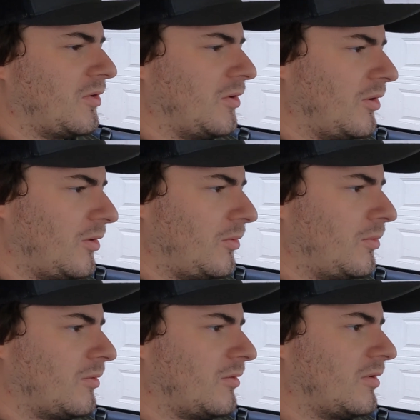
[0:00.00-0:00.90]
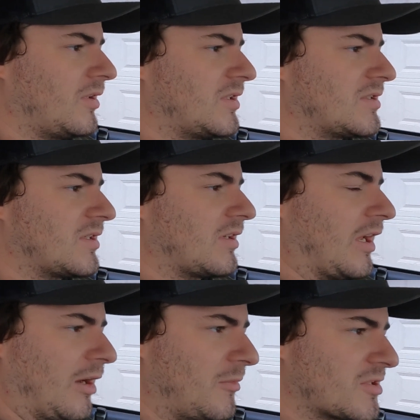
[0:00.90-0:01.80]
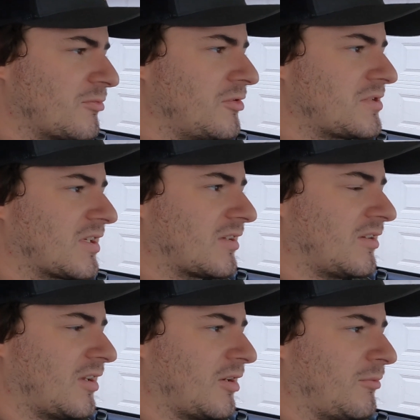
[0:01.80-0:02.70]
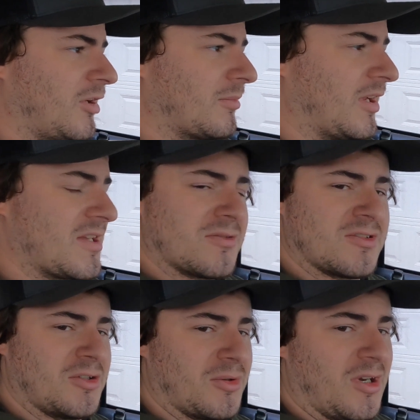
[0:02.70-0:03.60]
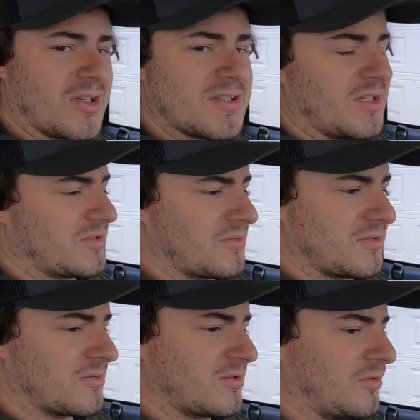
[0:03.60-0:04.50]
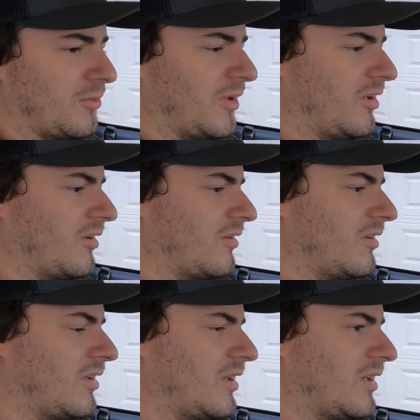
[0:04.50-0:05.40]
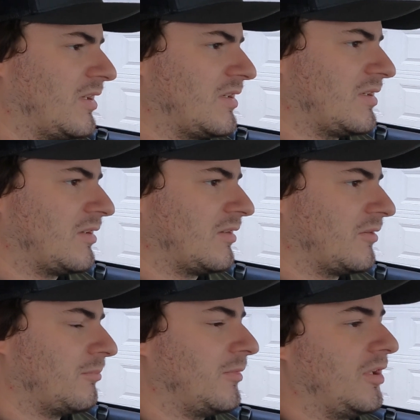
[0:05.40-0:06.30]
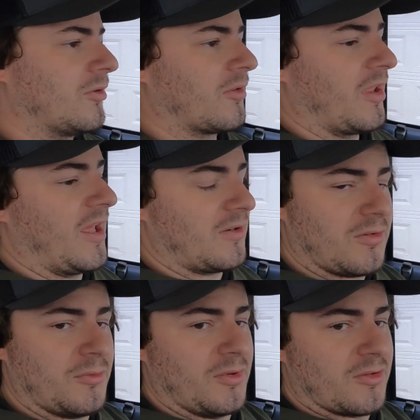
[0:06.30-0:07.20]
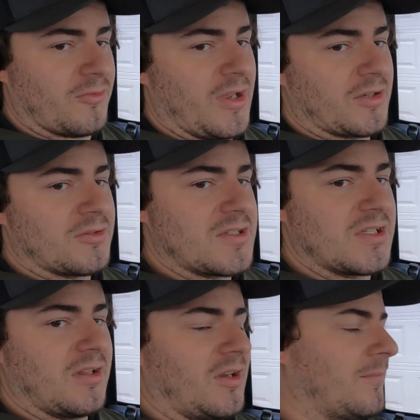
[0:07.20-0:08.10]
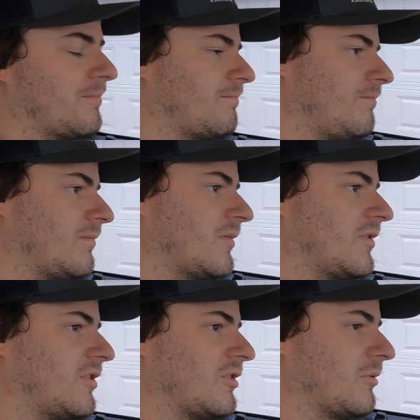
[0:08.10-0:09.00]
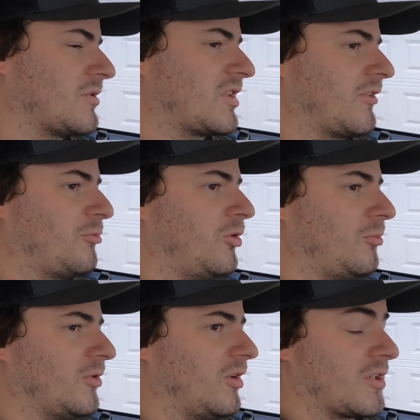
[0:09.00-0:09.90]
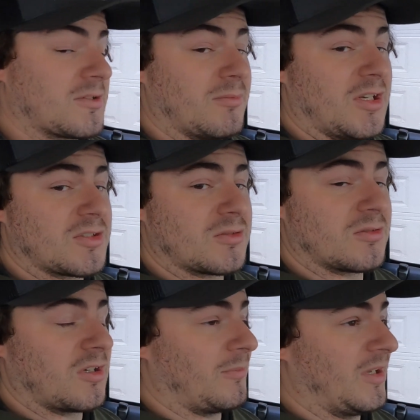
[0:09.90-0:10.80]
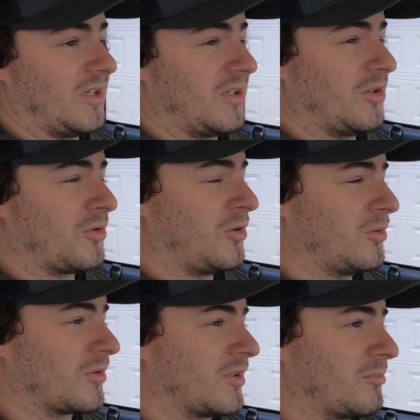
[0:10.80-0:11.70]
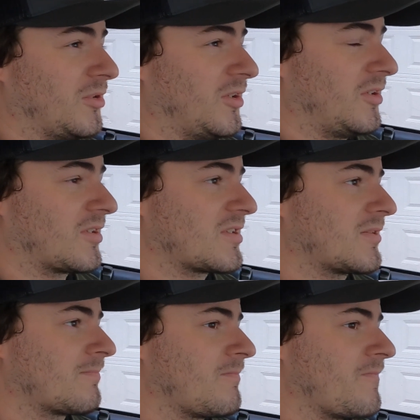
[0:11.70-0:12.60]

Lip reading: know how much boost it can take on pump gas. There's no NOx sensors. There's no way to meter that with the factory setup. So I'm just going to have to pull plugs and make sure. I might need to go colder on the plugs.